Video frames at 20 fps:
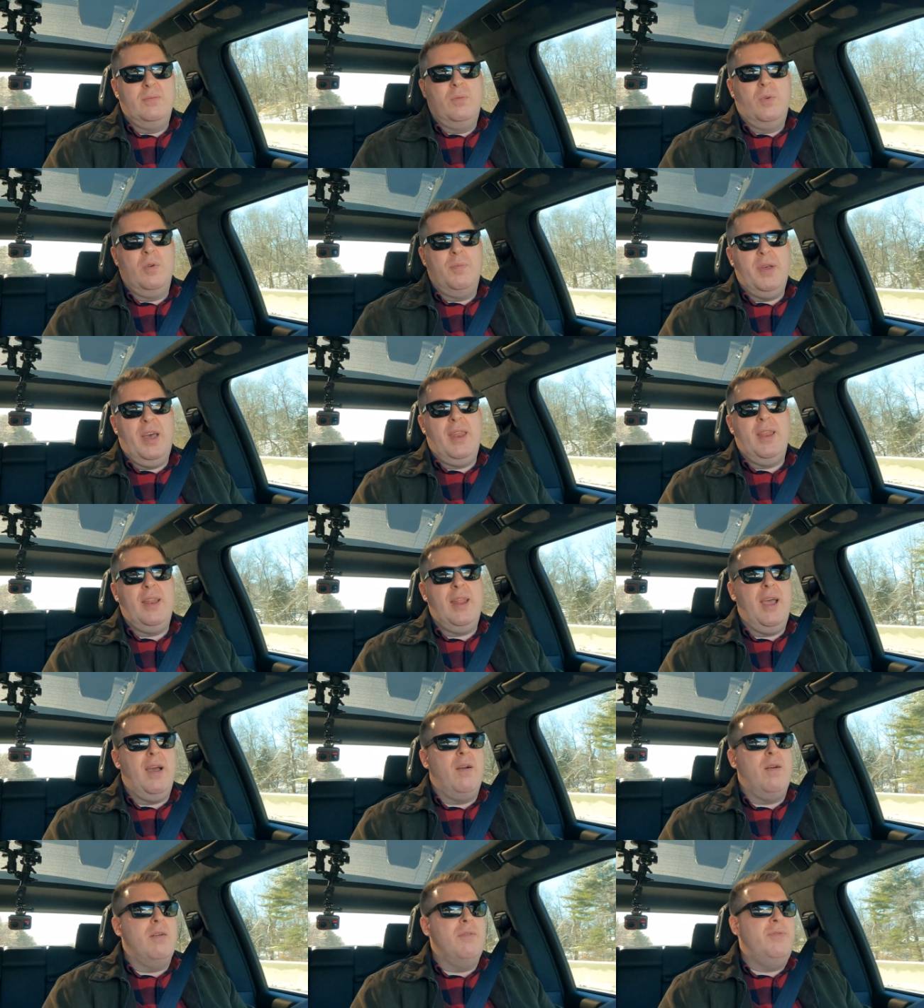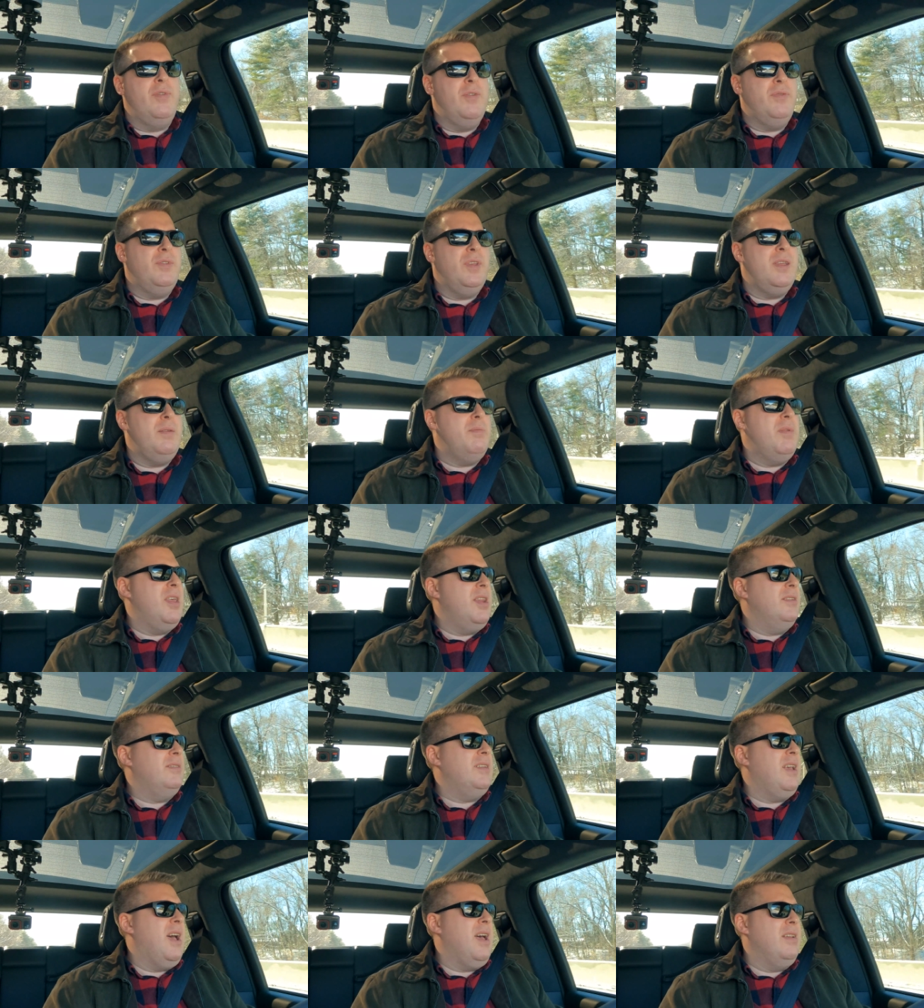we're about an hour and 15
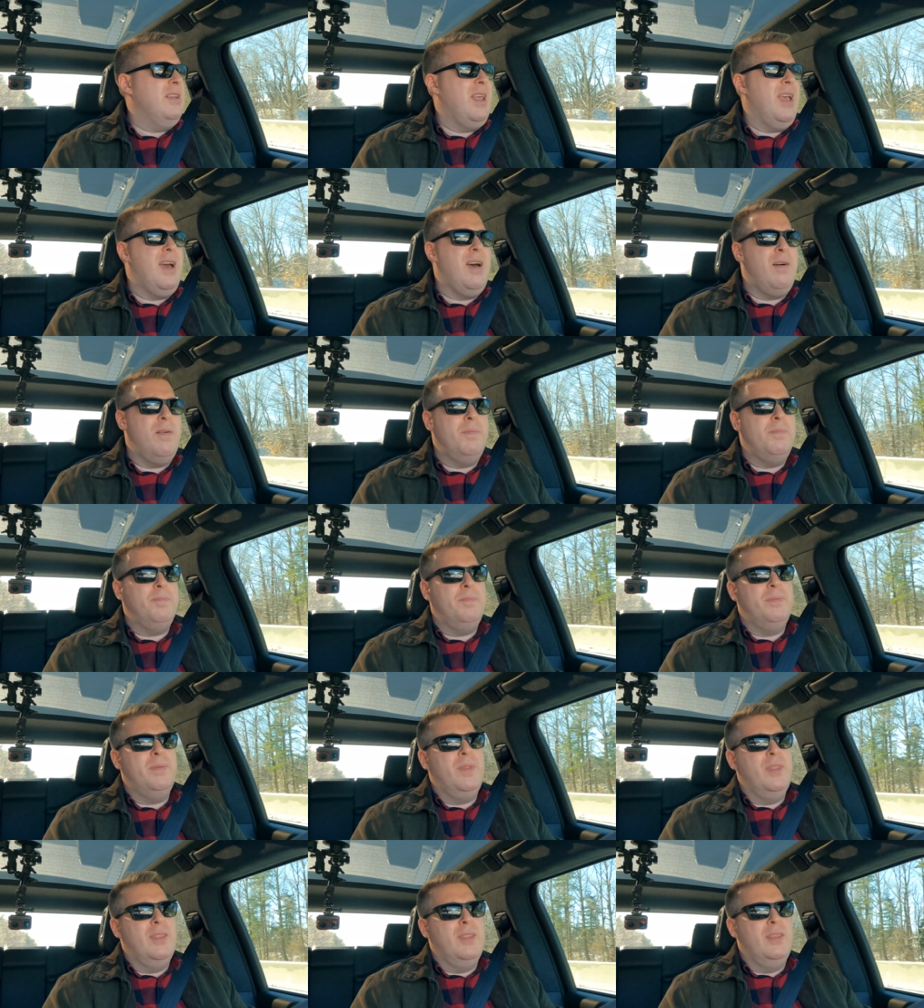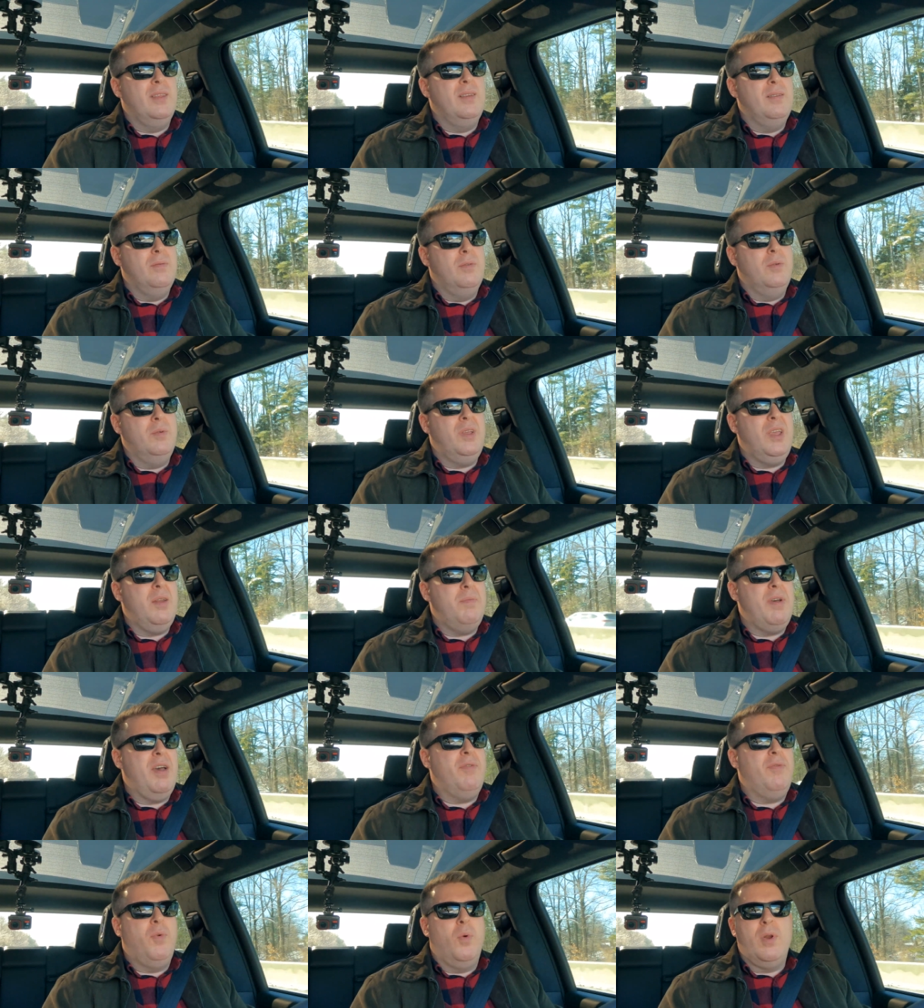minutes out now. When we get
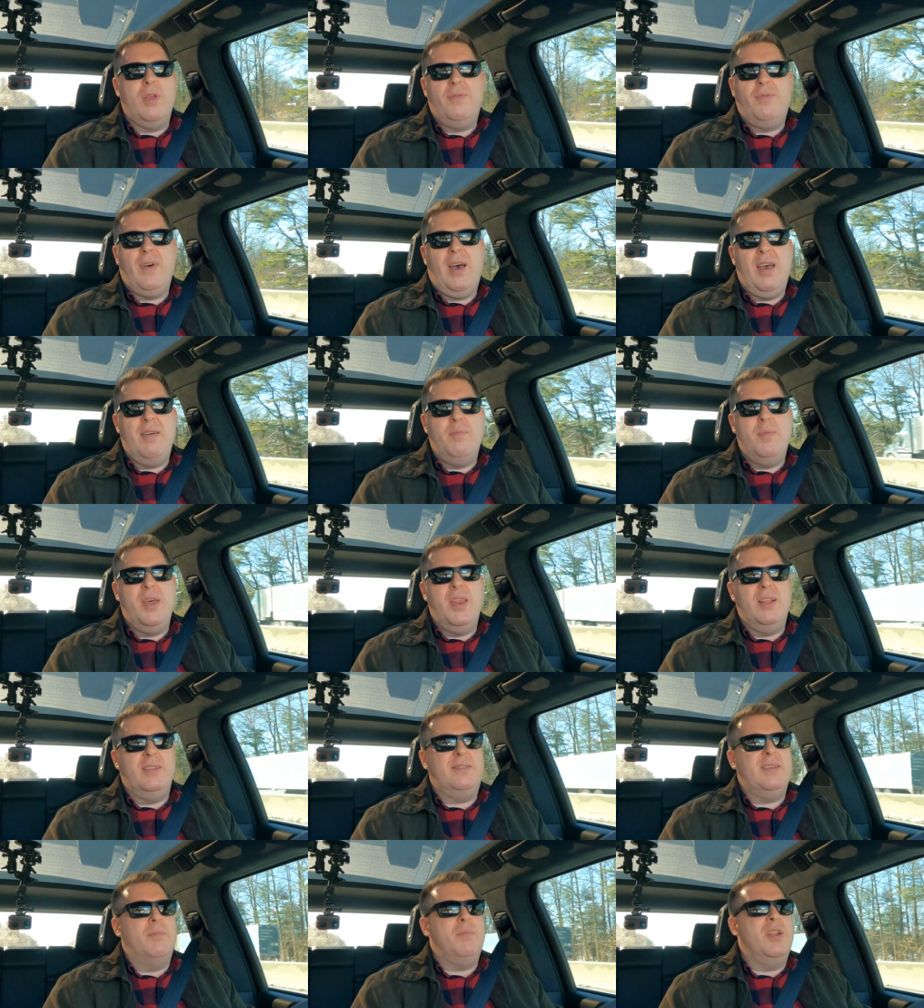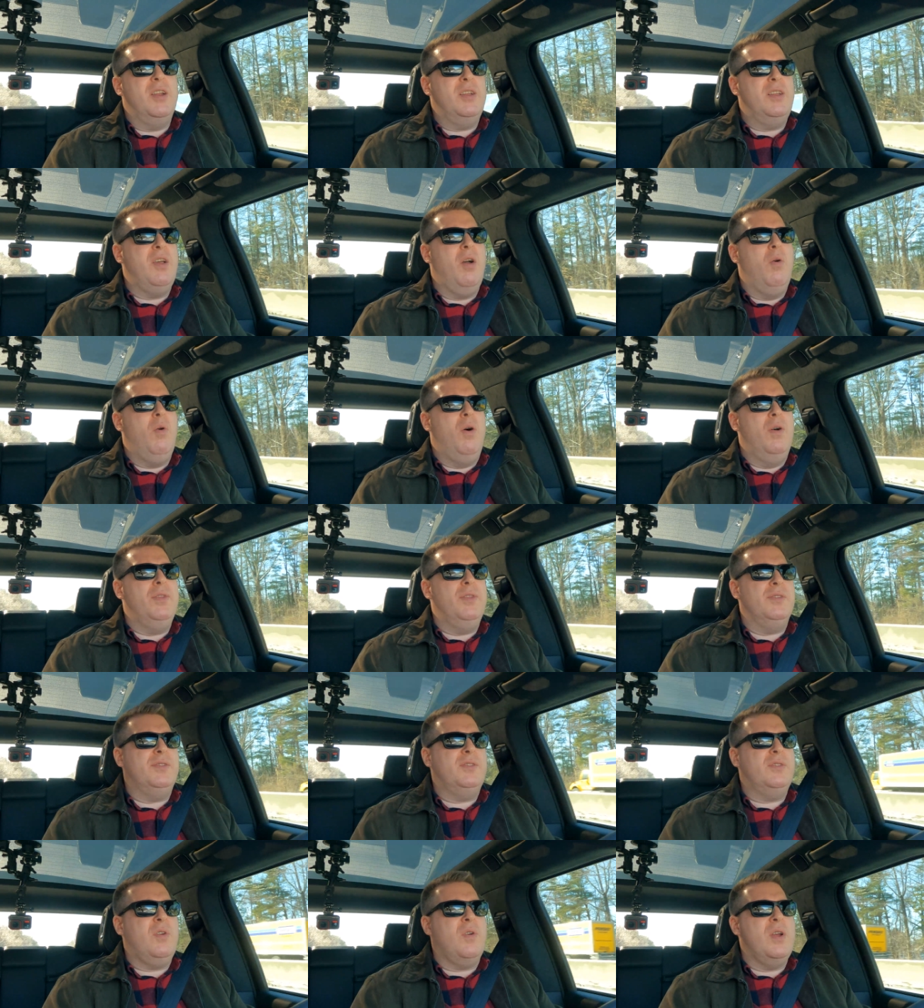about 45 minutes, I'm gonna go on
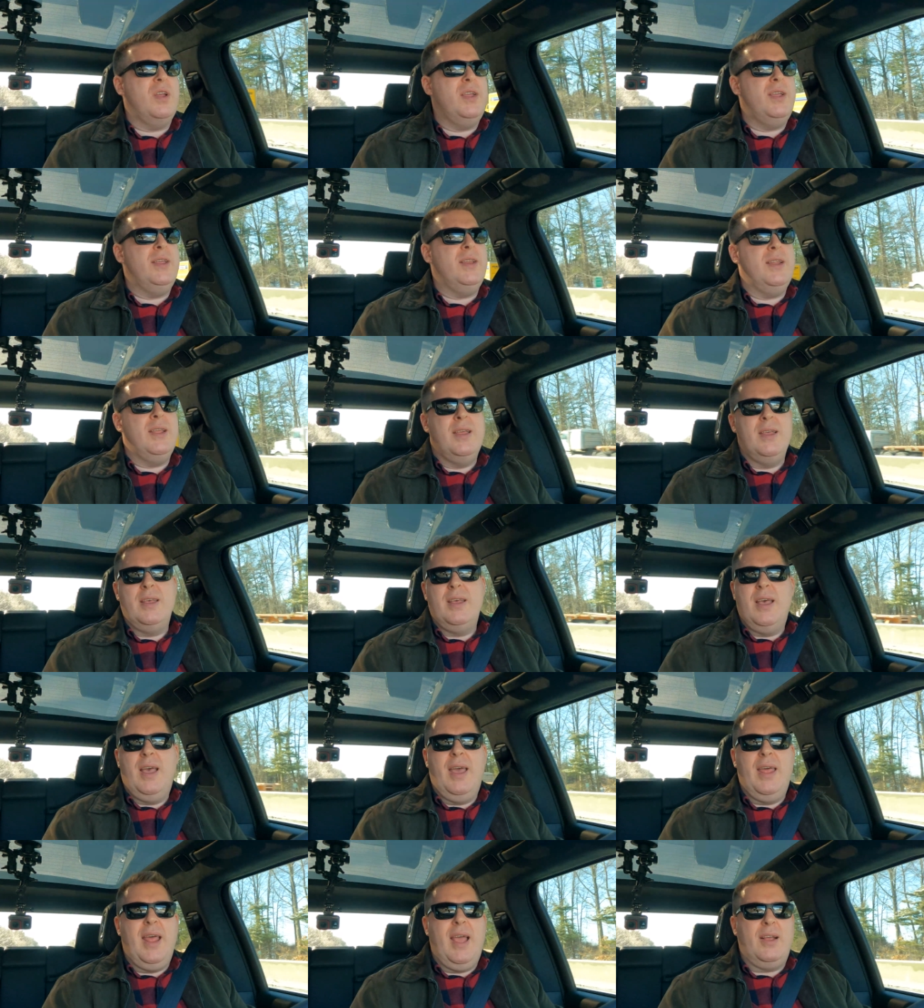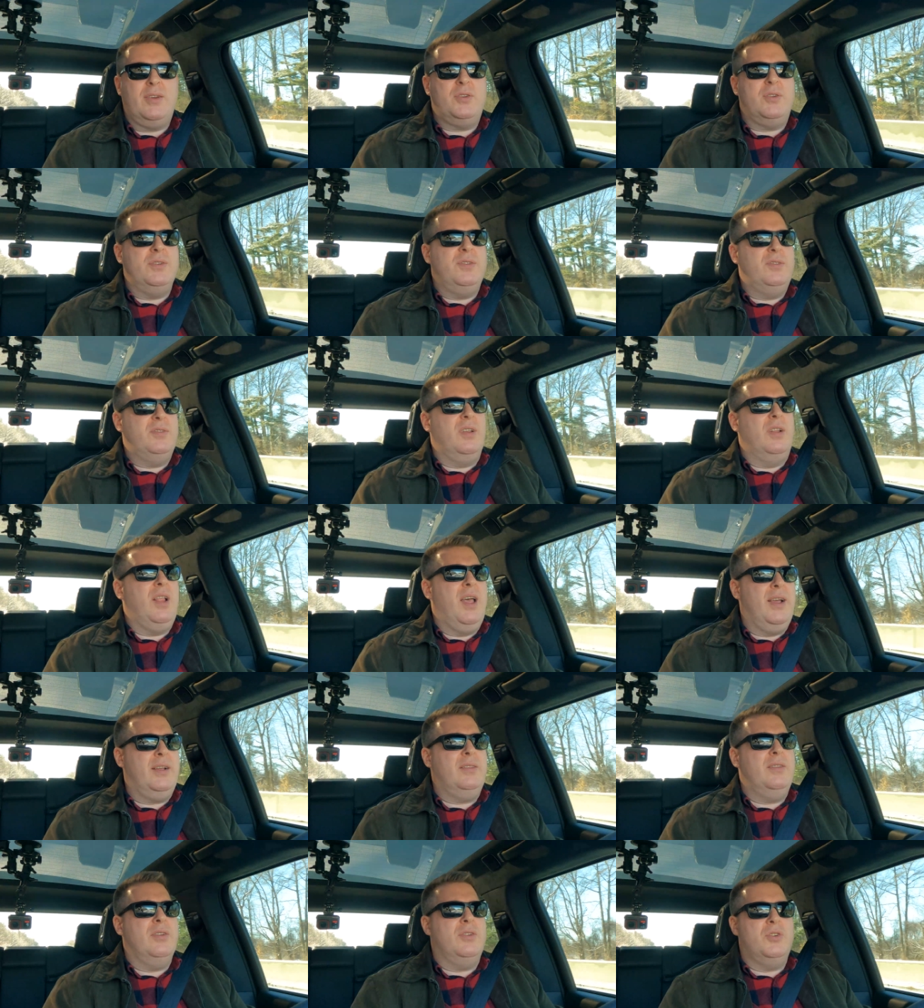the screen and actually
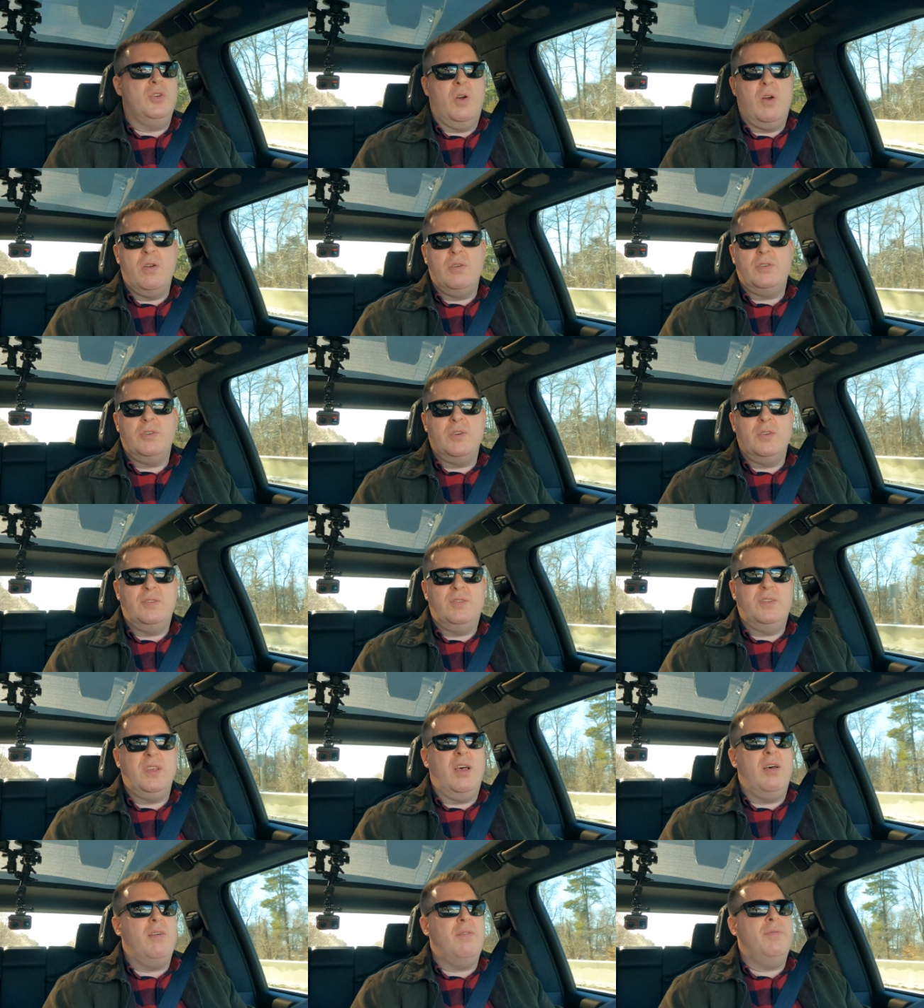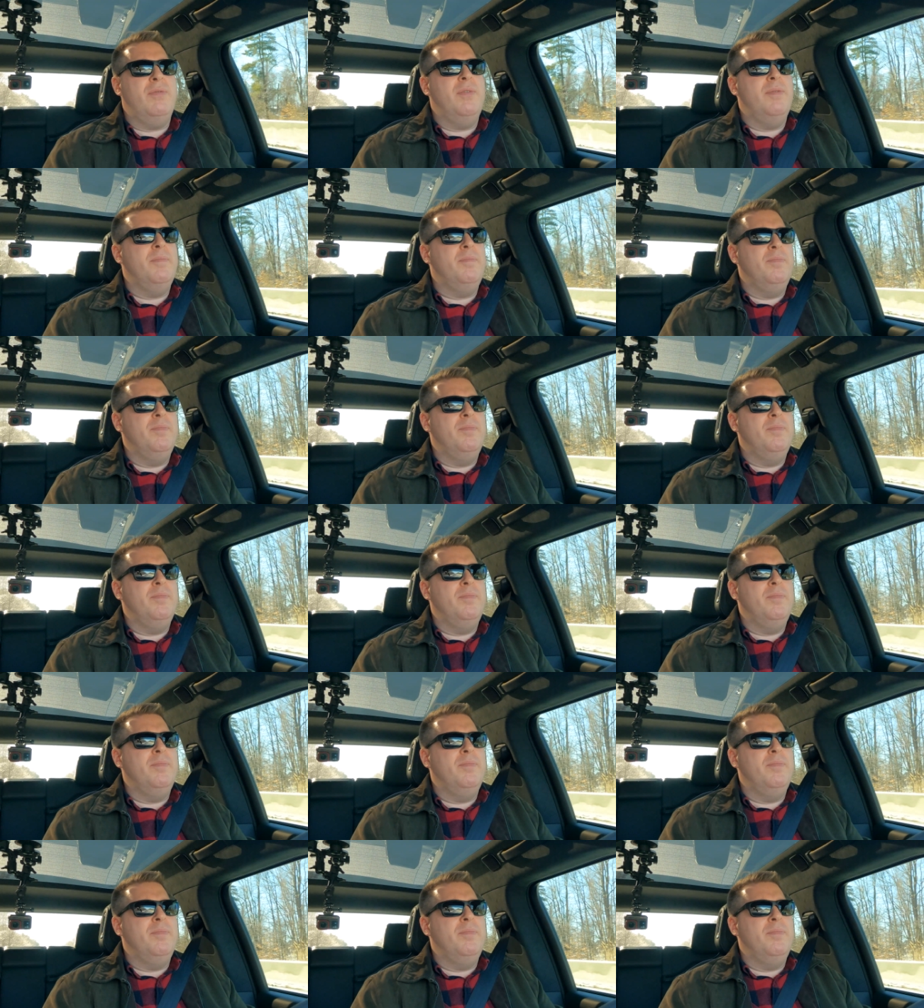select the charger itself